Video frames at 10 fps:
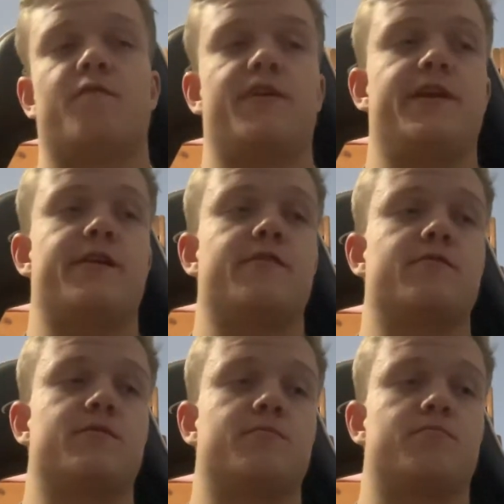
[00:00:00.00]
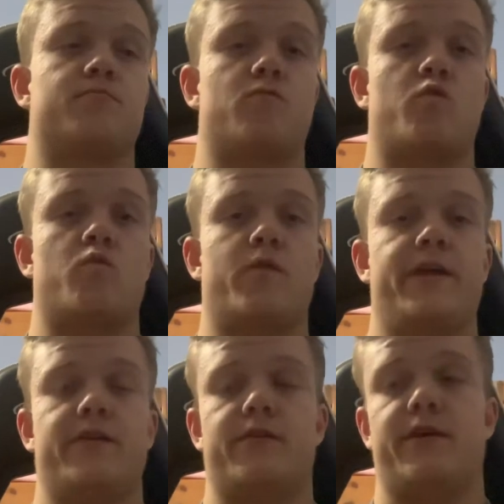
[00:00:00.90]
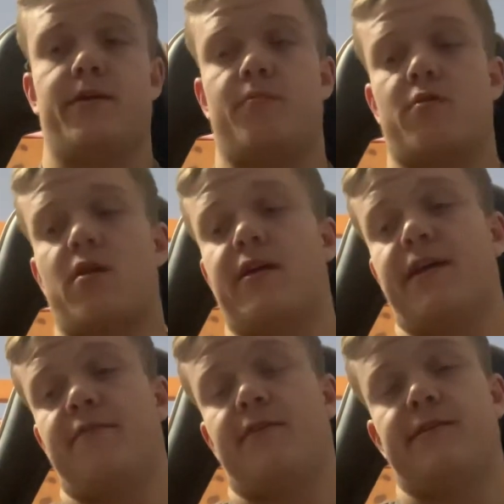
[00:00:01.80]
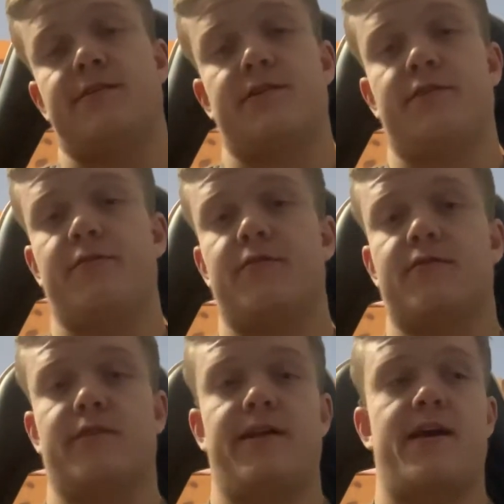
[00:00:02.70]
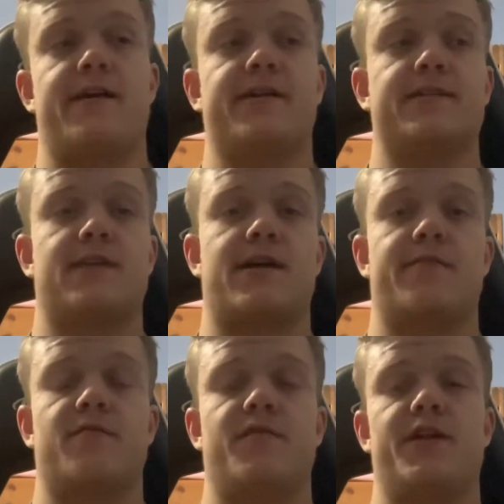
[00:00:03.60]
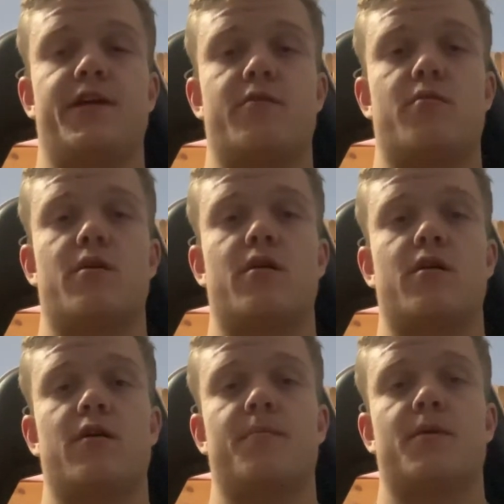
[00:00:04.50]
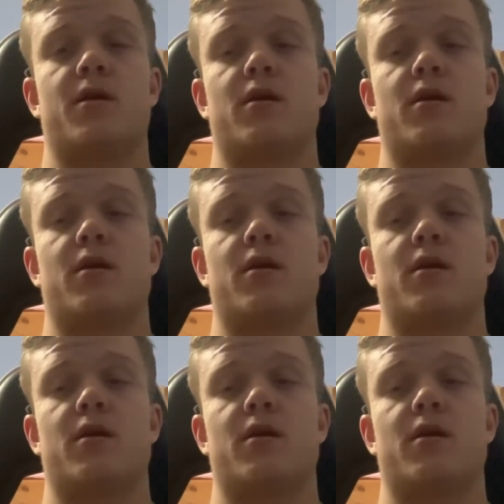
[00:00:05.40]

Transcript: Videos weekly, probably every 2 to 3 days I have a video up.